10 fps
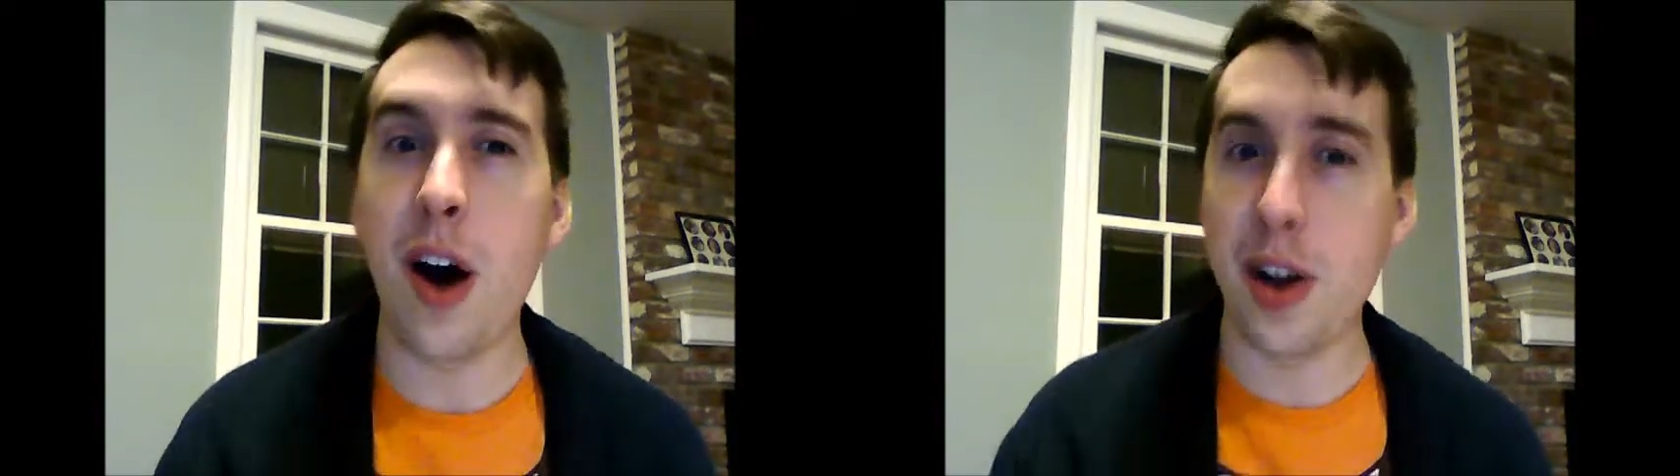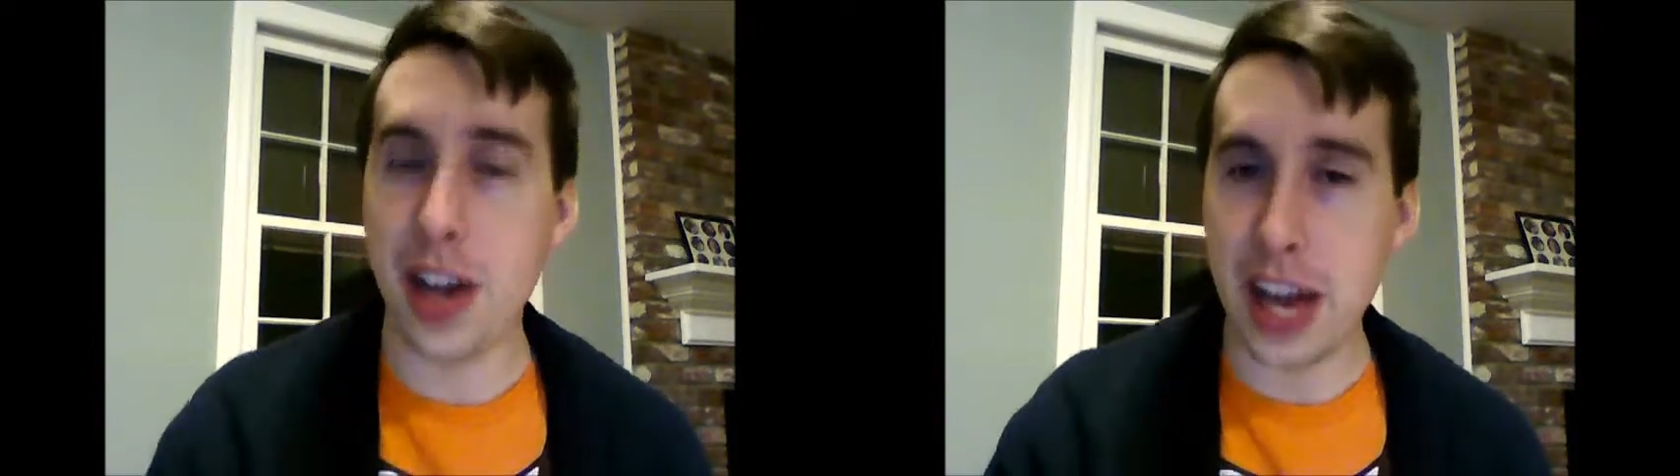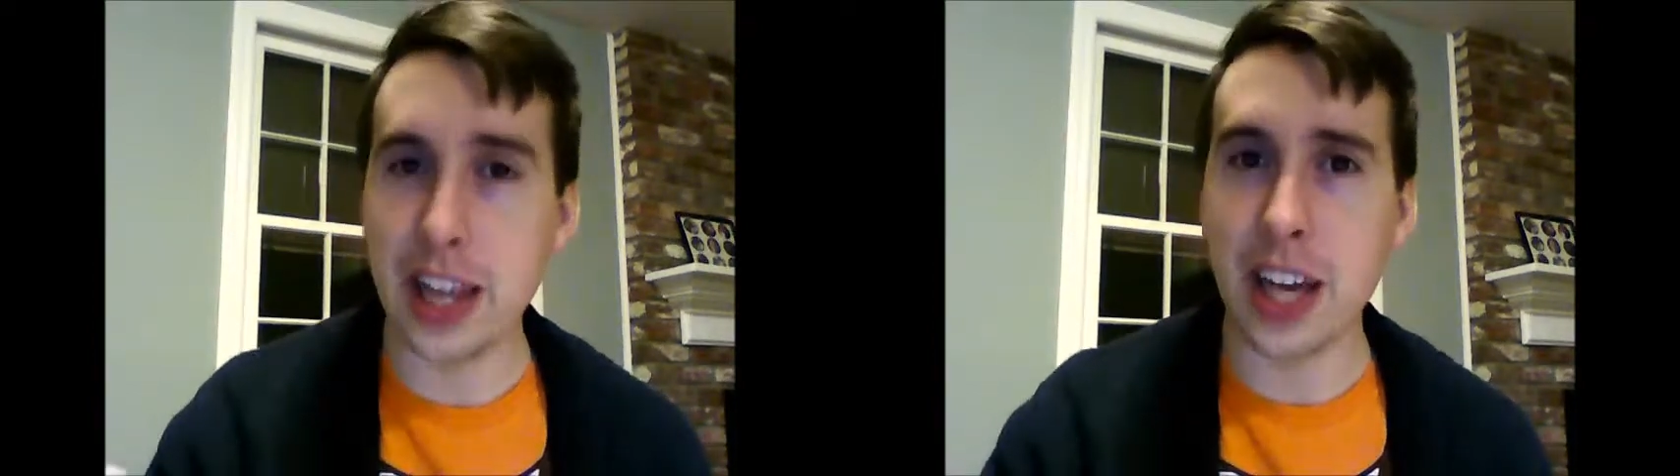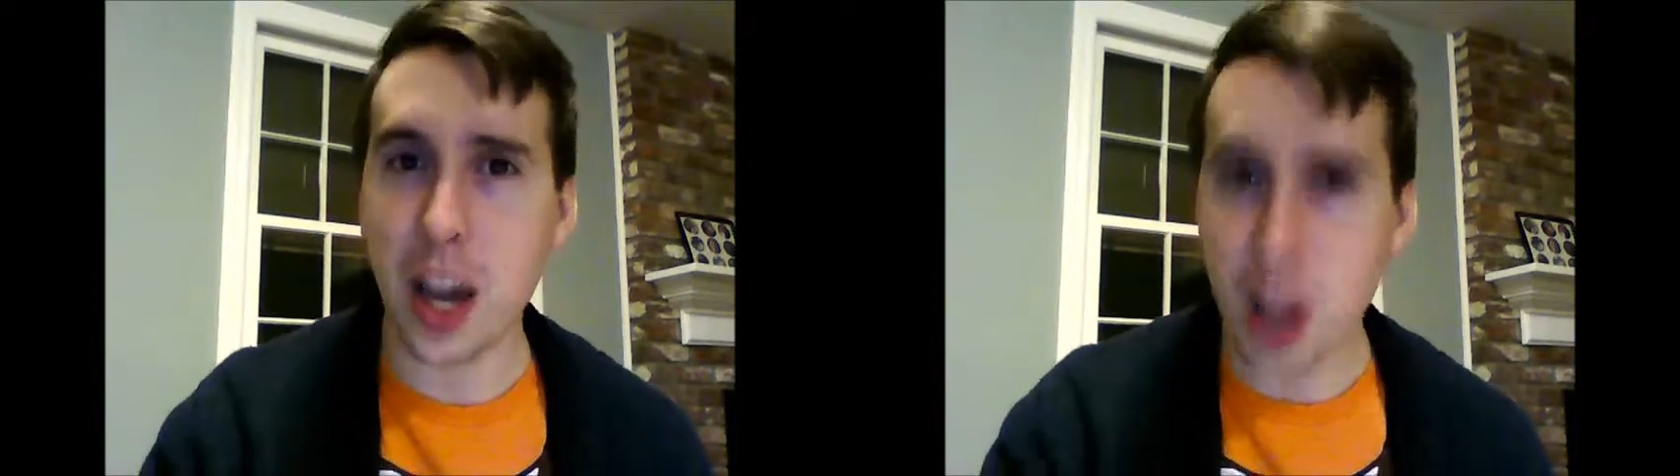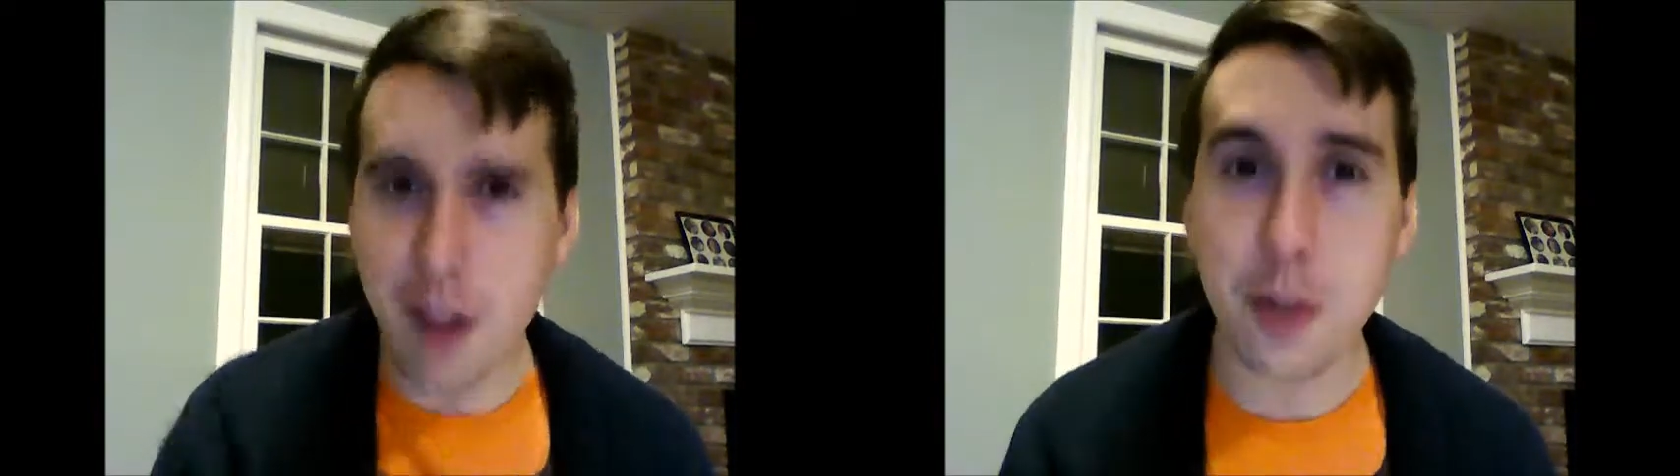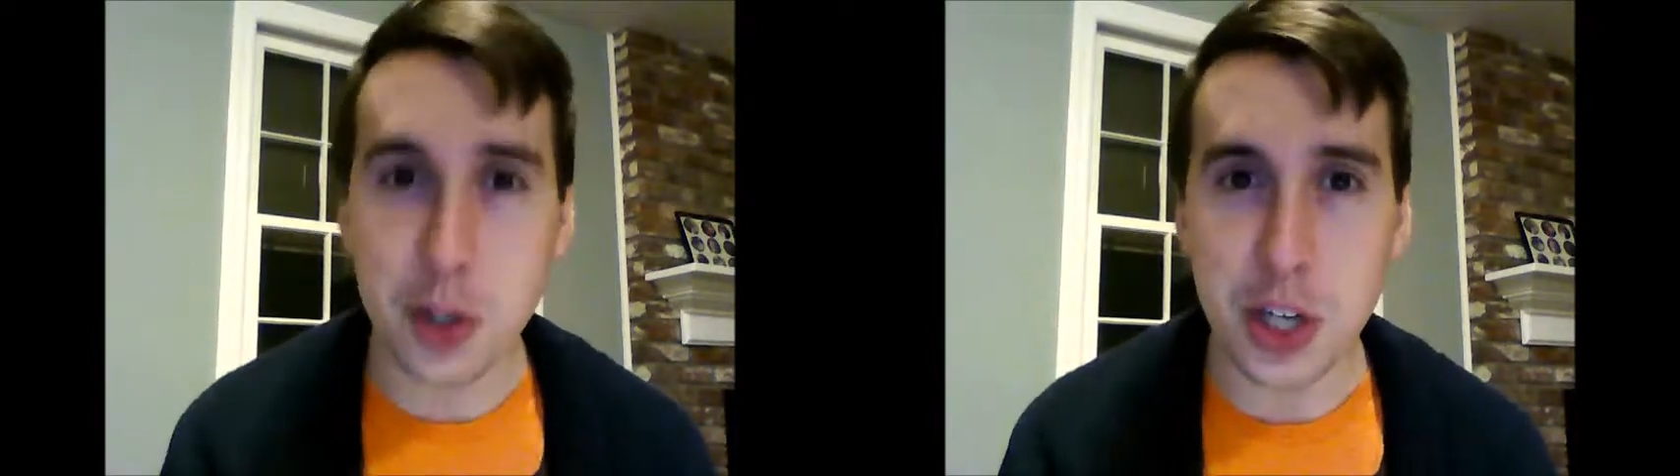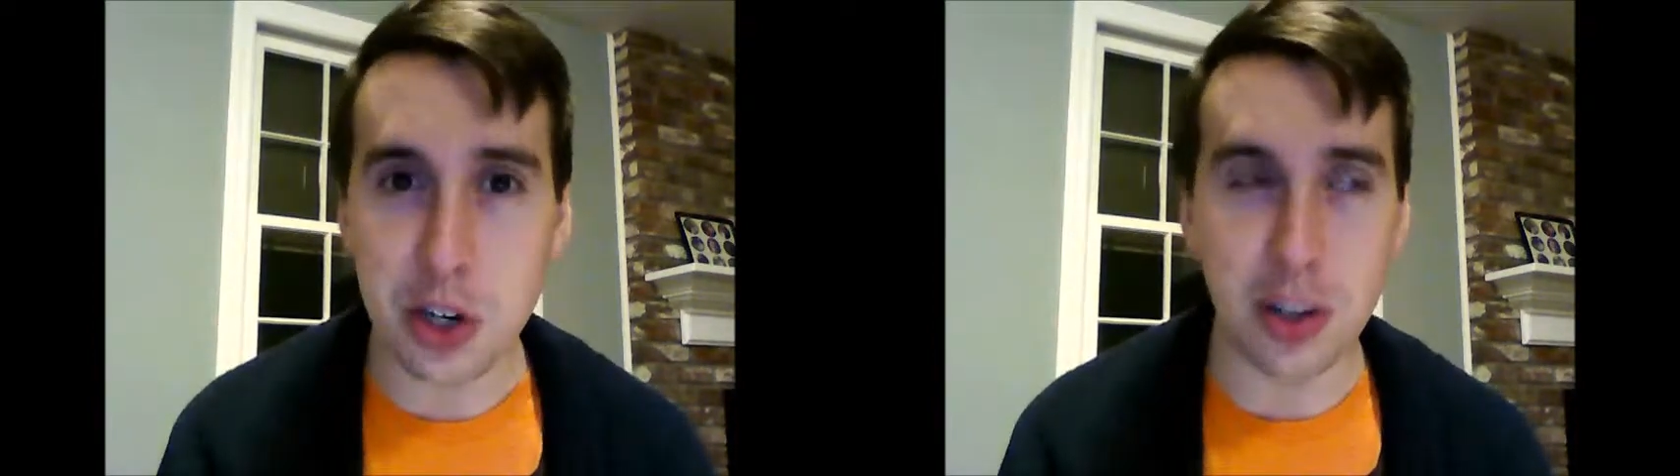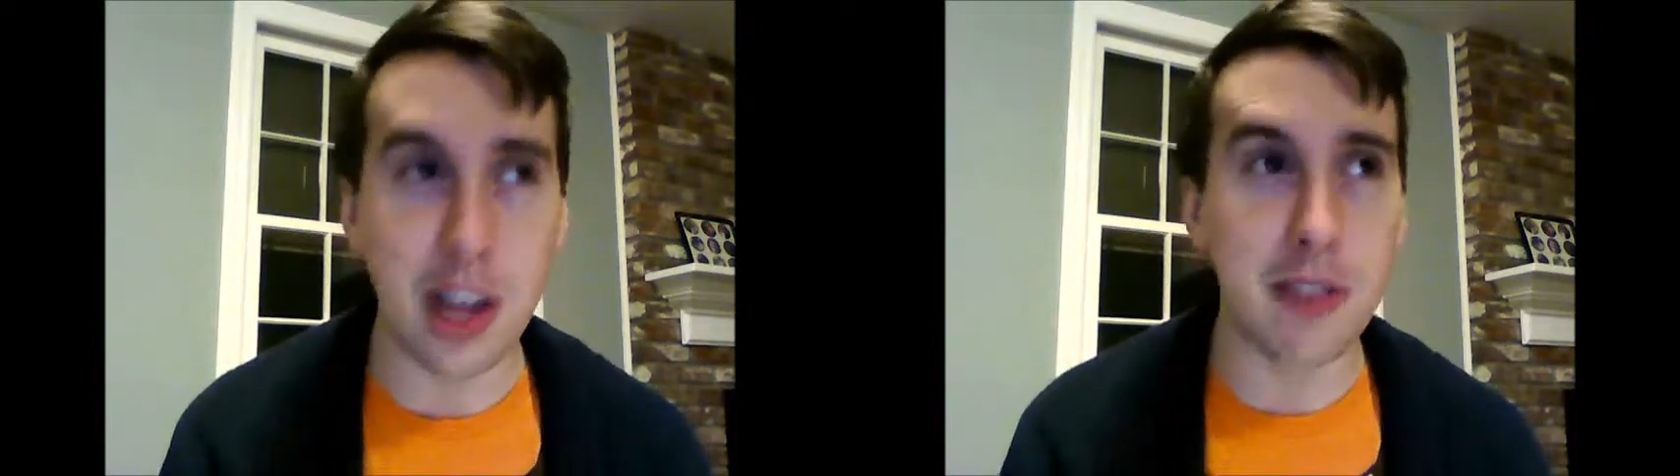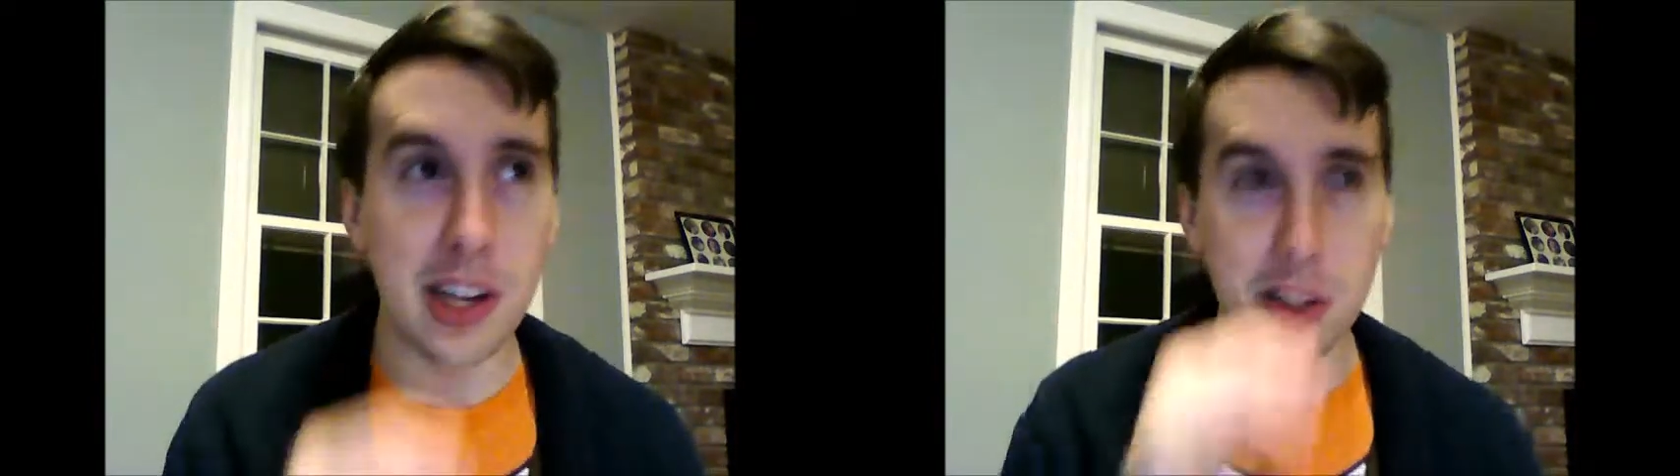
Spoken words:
at like a conversational level,